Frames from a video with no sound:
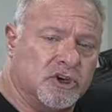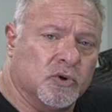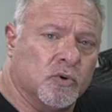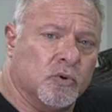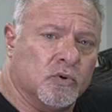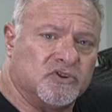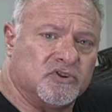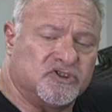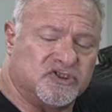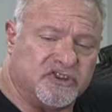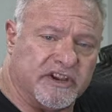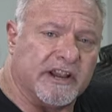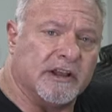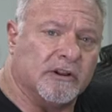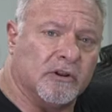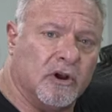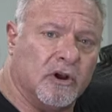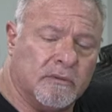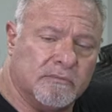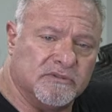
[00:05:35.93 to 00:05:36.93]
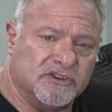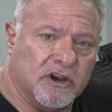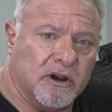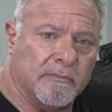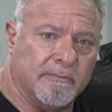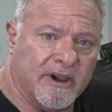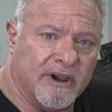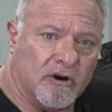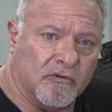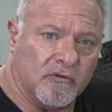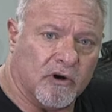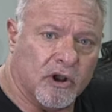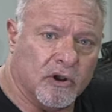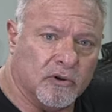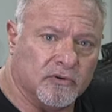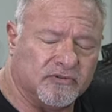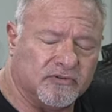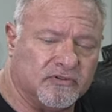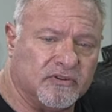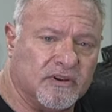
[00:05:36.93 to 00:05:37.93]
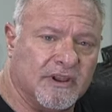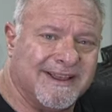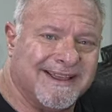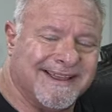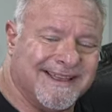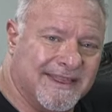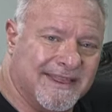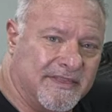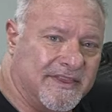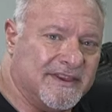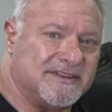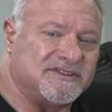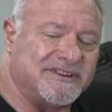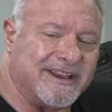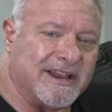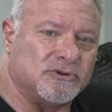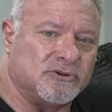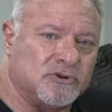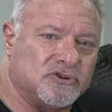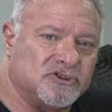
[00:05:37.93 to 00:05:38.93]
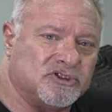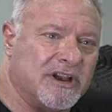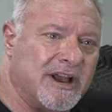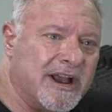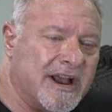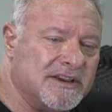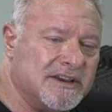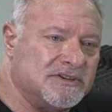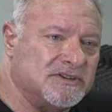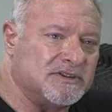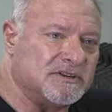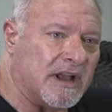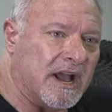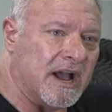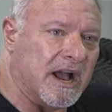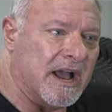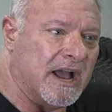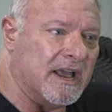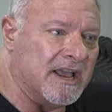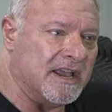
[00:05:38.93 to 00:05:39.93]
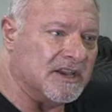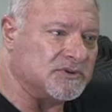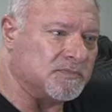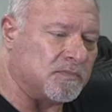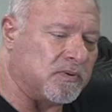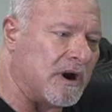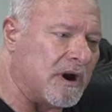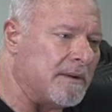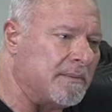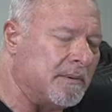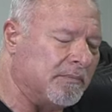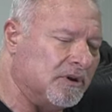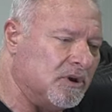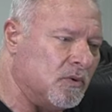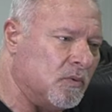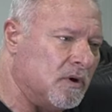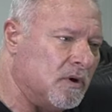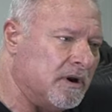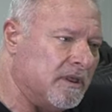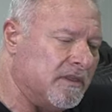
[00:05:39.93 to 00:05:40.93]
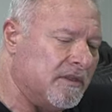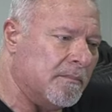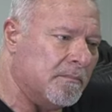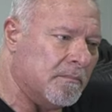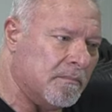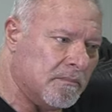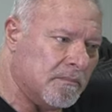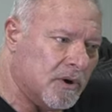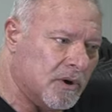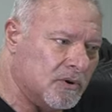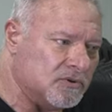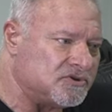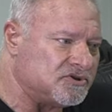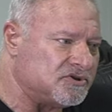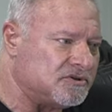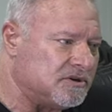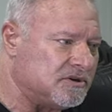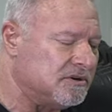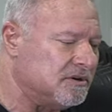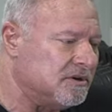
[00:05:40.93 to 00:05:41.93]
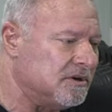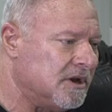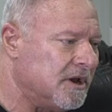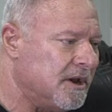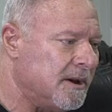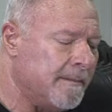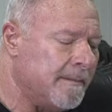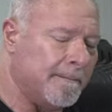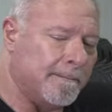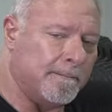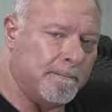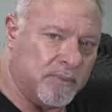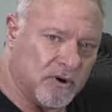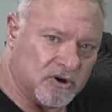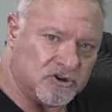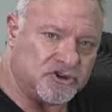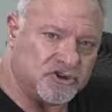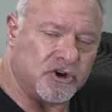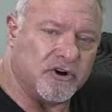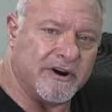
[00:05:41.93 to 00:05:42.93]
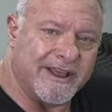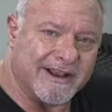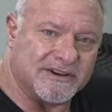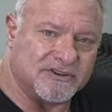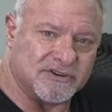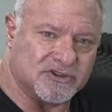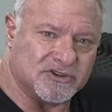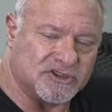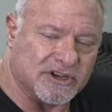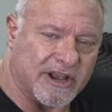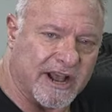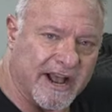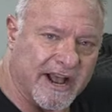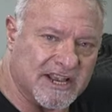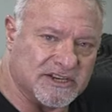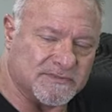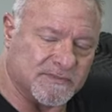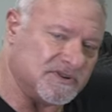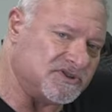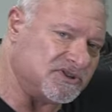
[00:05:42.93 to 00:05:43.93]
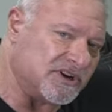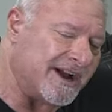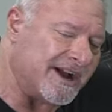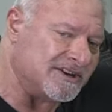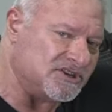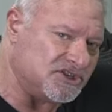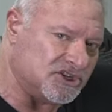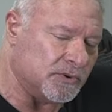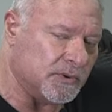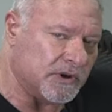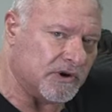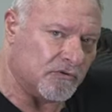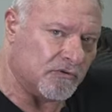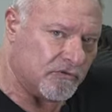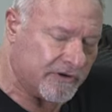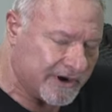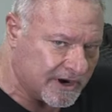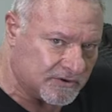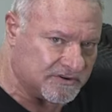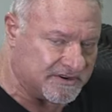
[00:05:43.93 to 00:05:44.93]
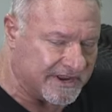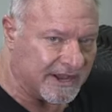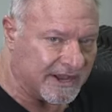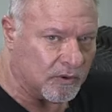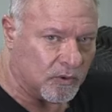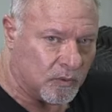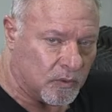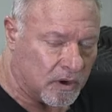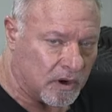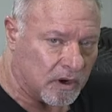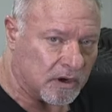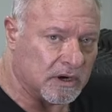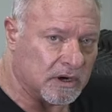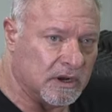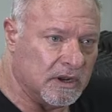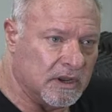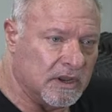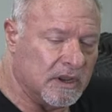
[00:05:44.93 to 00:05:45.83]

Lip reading: to do single arm dumbbell rows. This exercise is probably one of the most butchered exercise besides doing rear delt work